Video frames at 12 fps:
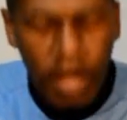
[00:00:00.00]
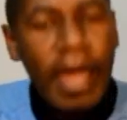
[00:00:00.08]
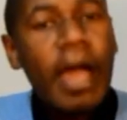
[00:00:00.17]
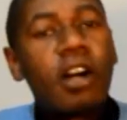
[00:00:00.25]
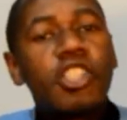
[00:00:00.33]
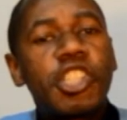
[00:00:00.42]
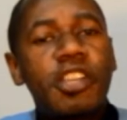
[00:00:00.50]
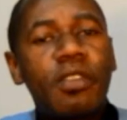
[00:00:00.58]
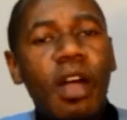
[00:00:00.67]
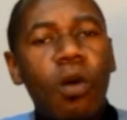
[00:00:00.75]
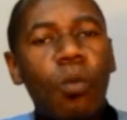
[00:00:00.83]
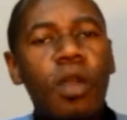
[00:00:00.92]

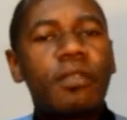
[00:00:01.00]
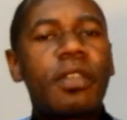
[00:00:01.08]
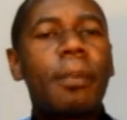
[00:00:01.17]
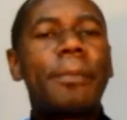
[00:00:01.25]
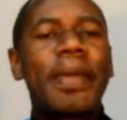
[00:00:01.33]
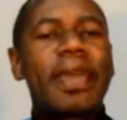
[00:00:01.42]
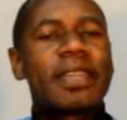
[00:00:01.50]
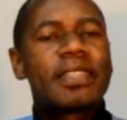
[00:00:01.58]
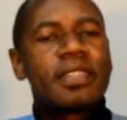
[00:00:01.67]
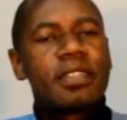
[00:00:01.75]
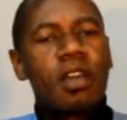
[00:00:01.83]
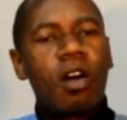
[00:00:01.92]
Algeria, one of the
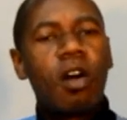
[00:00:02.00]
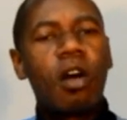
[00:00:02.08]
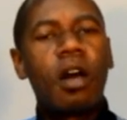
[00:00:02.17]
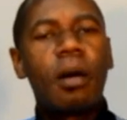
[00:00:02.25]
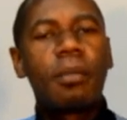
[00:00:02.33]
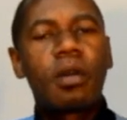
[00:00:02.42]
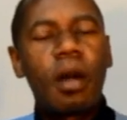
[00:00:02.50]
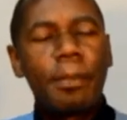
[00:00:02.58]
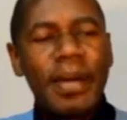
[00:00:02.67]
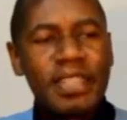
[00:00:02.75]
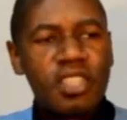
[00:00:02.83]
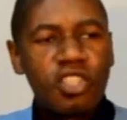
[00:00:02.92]
biggest
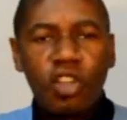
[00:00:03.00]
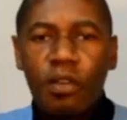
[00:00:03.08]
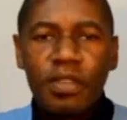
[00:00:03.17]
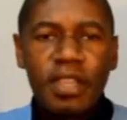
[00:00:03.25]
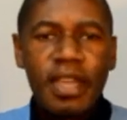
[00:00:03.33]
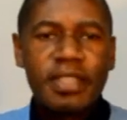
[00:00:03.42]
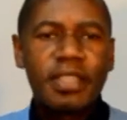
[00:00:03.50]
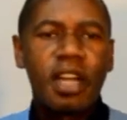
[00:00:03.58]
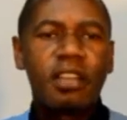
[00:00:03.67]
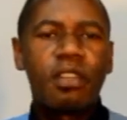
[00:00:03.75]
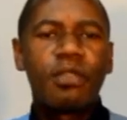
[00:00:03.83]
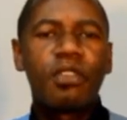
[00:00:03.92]
competitors over the years.
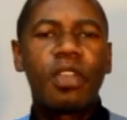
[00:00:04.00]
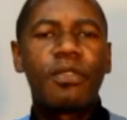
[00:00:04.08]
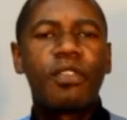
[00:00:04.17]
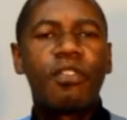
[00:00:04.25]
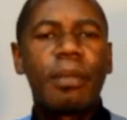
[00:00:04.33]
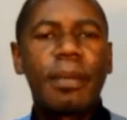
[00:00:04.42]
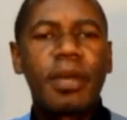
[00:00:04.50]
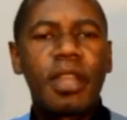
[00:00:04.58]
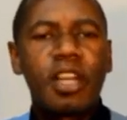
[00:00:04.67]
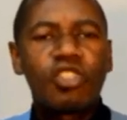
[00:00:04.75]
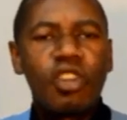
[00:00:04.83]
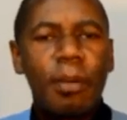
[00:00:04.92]
Now, if you remember,
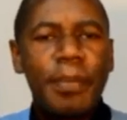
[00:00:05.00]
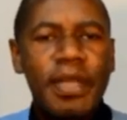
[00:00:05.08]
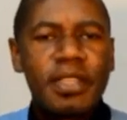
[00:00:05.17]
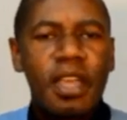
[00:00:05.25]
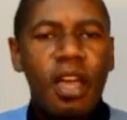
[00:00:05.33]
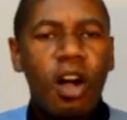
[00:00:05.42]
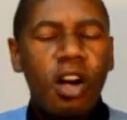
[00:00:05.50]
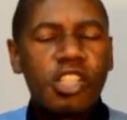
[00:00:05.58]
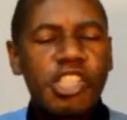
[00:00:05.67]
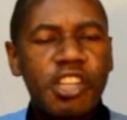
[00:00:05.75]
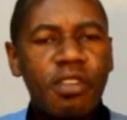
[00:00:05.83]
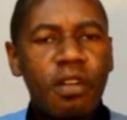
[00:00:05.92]
Nigeria beat
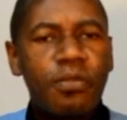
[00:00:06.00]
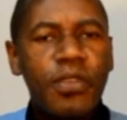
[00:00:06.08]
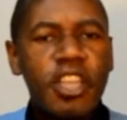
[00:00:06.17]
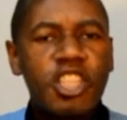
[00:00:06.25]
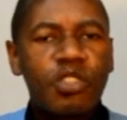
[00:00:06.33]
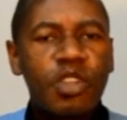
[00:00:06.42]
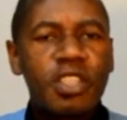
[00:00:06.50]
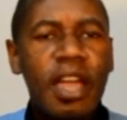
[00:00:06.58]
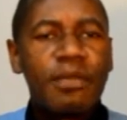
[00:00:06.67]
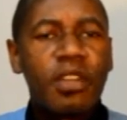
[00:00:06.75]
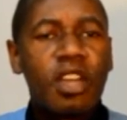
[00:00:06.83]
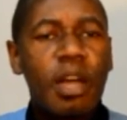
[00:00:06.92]
Algeria 3-0 in the
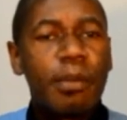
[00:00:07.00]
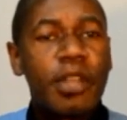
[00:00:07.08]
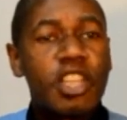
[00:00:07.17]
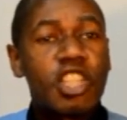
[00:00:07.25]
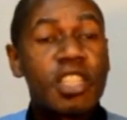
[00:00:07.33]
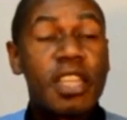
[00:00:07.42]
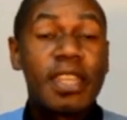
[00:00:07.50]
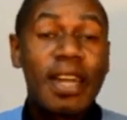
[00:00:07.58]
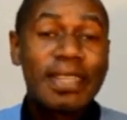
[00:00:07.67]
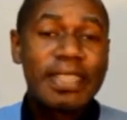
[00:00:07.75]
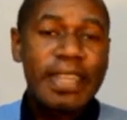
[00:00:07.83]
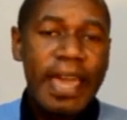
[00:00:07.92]
African Cup of Nations in
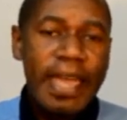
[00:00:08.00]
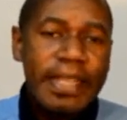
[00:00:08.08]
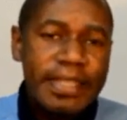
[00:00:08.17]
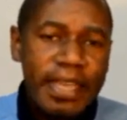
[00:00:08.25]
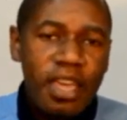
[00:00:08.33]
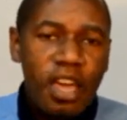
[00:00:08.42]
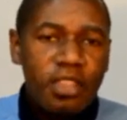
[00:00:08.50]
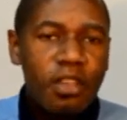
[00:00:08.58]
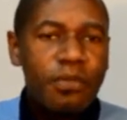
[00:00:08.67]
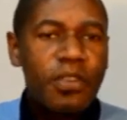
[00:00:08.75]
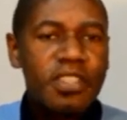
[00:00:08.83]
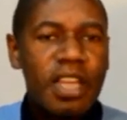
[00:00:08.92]
1980,
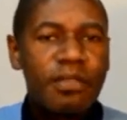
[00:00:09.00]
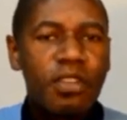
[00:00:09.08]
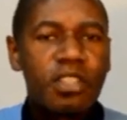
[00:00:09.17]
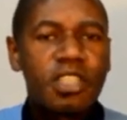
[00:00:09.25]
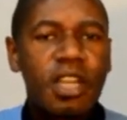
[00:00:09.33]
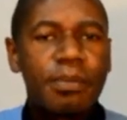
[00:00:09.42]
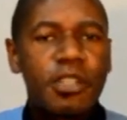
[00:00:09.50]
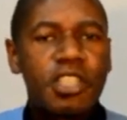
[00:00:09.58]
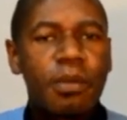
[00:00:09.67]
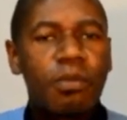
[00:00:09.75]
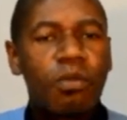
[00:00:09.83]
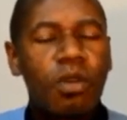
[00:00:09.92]
the first African
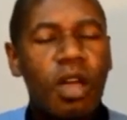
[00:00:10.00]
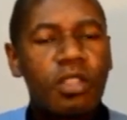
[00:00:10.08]
championship